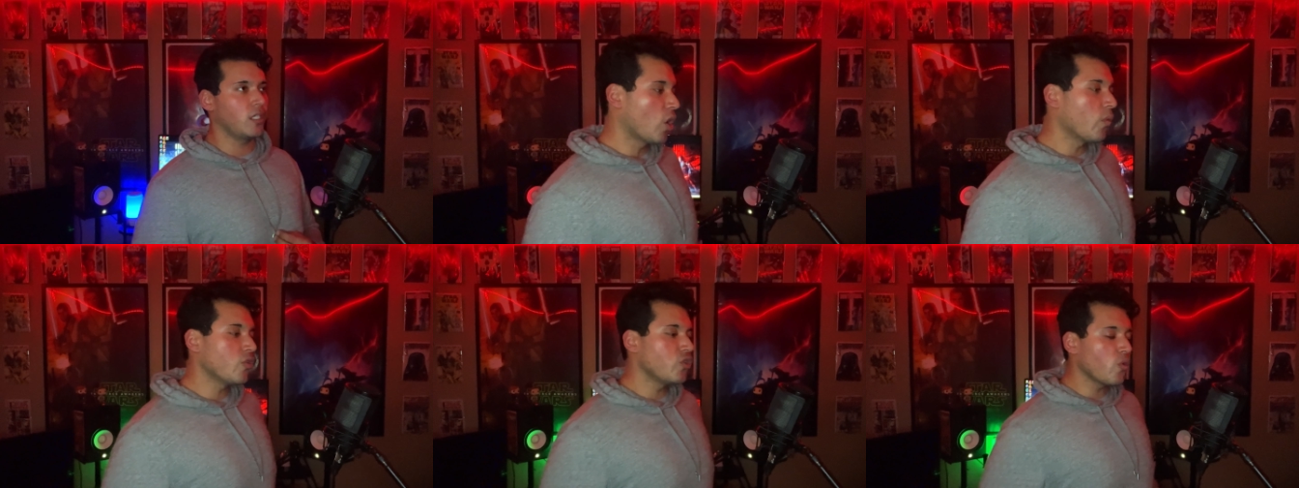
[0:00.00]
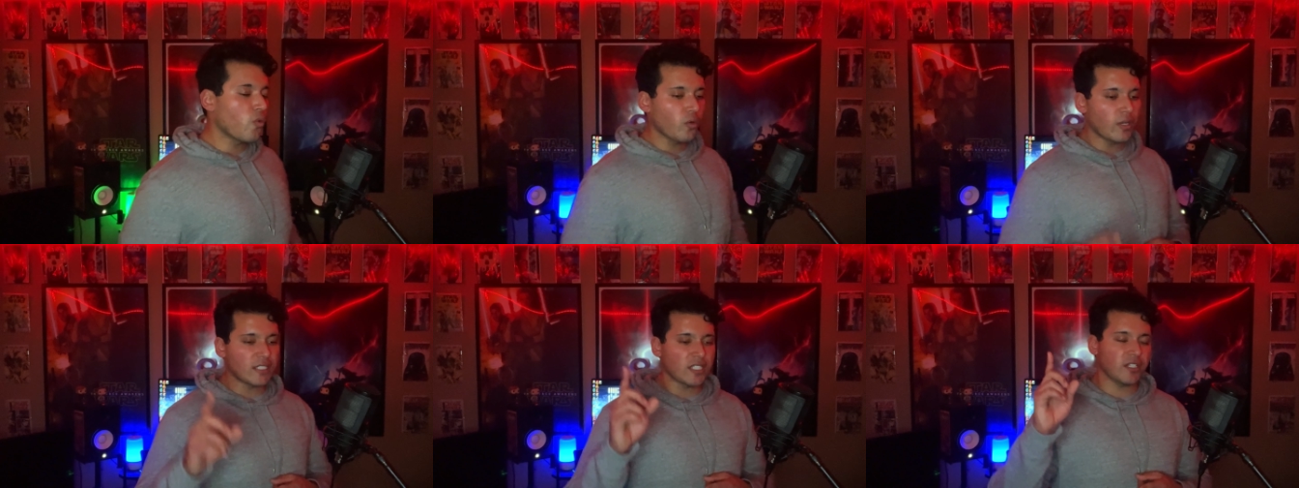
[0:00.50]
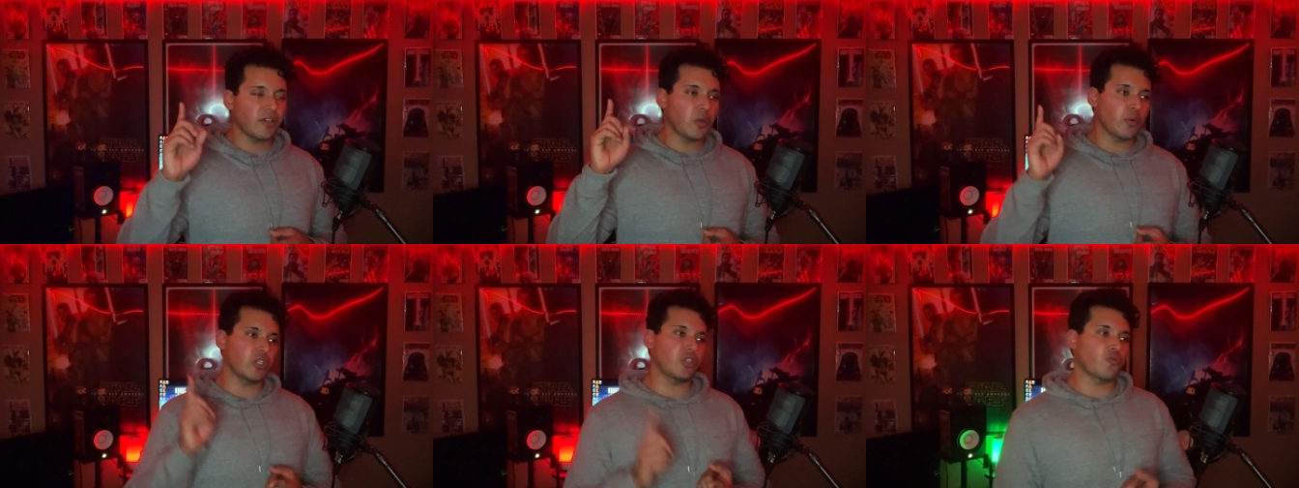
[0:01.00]
No one knew necessarily
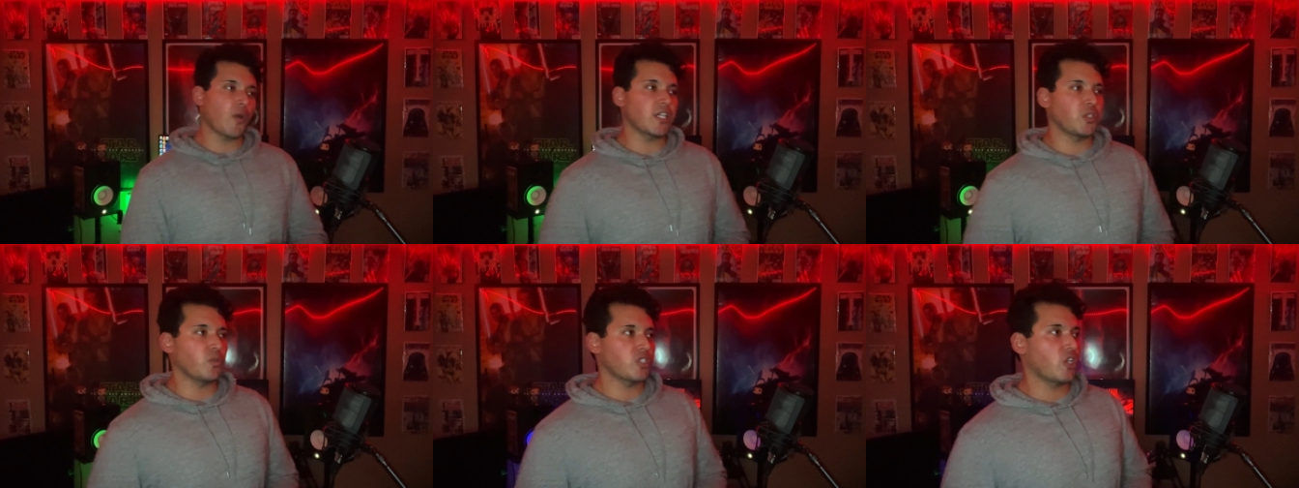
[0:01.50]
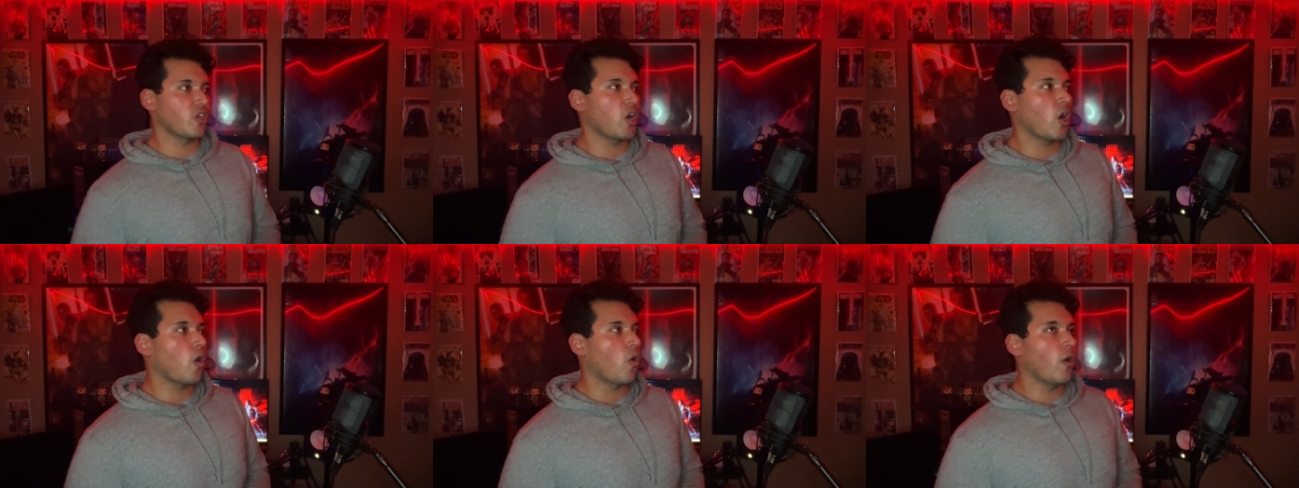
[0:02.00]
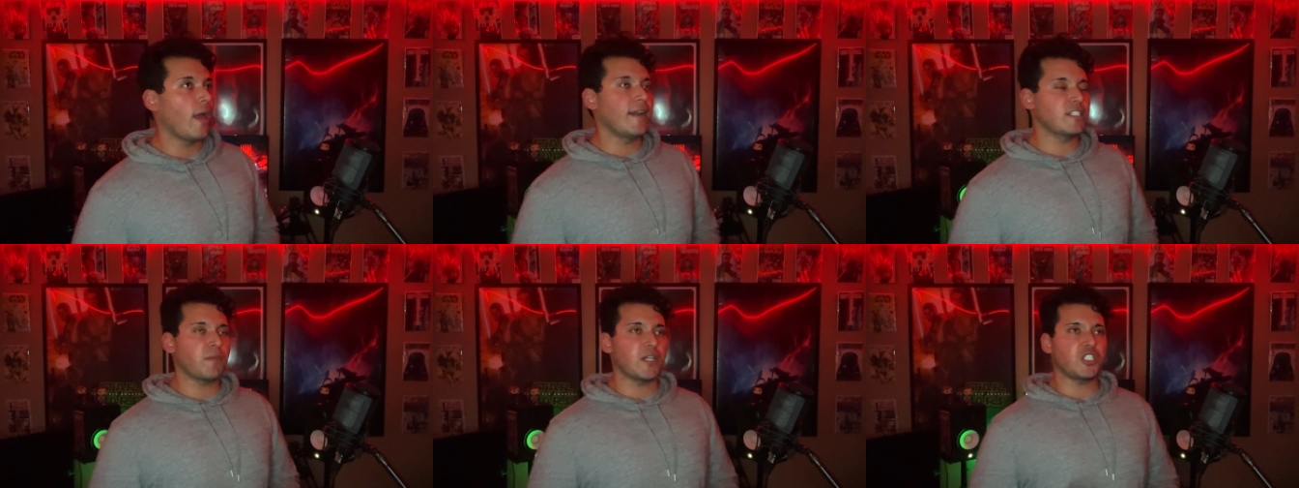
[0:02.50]
where the direction was going to go, and
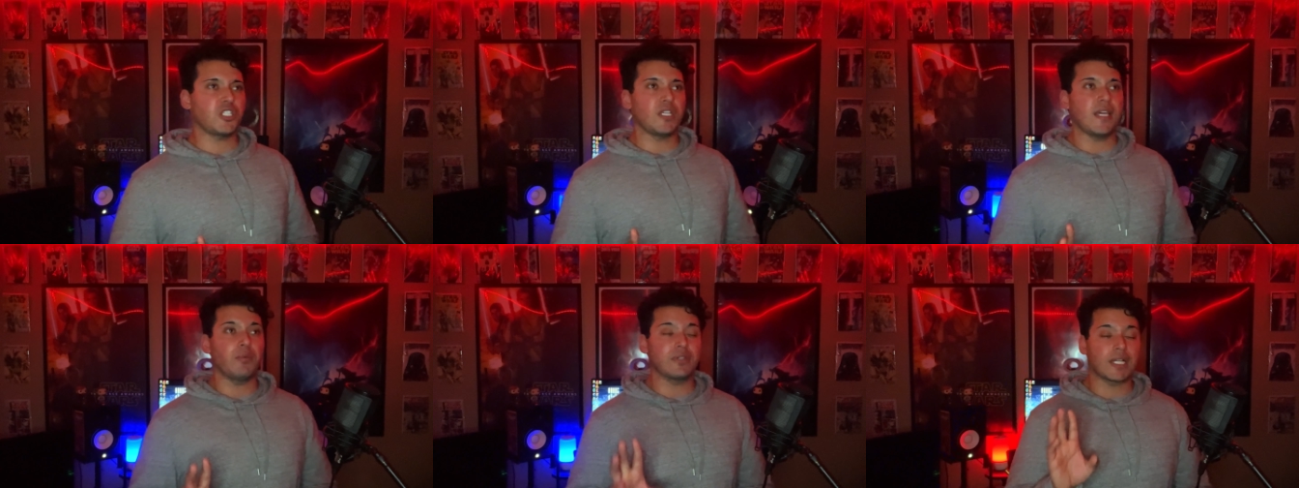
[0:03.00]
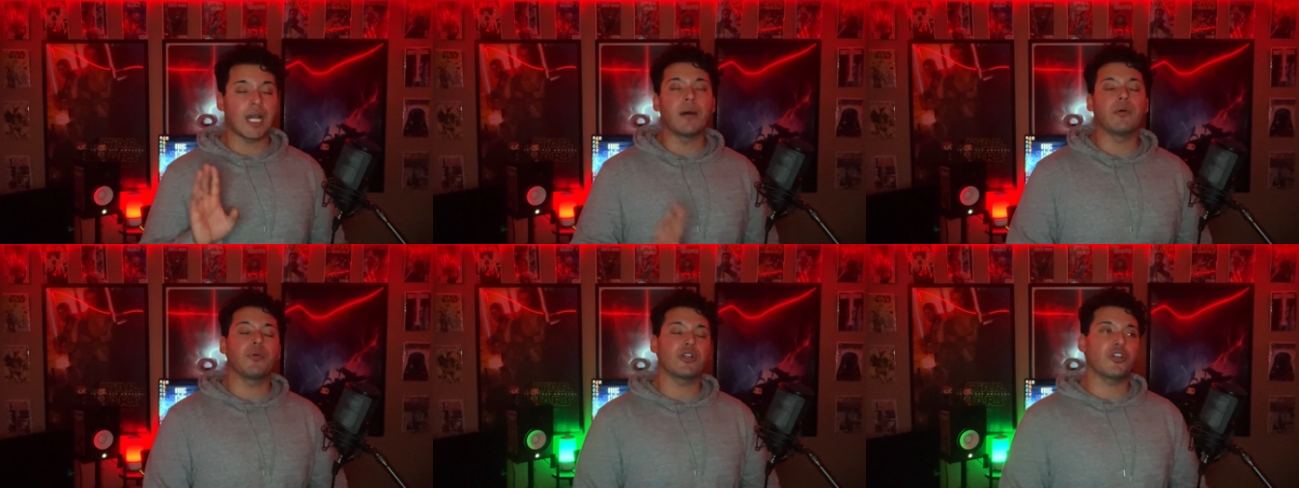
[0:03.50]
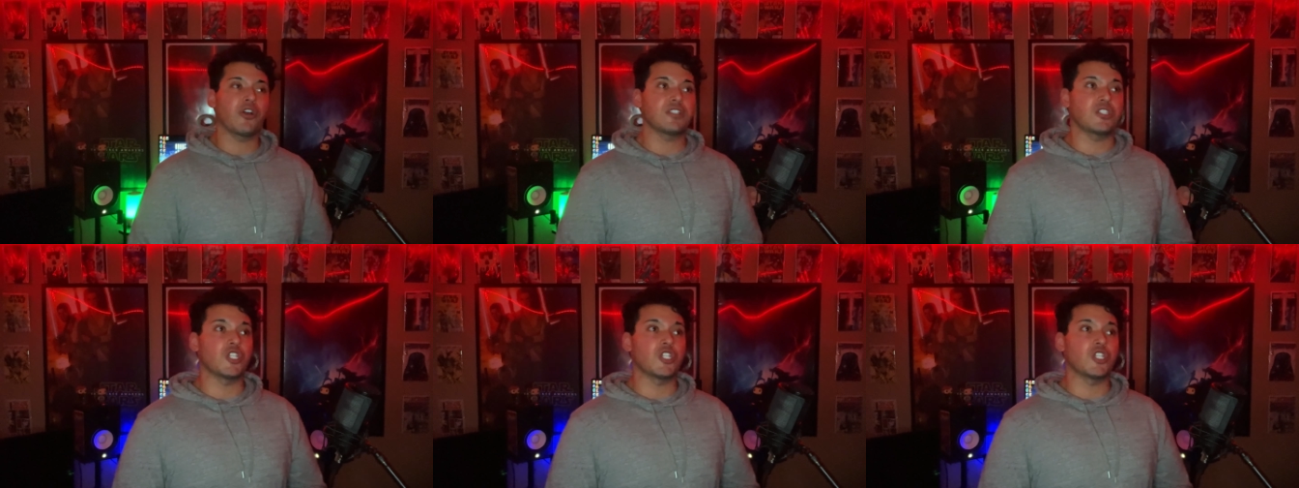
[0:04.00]
especially with the comic book nerds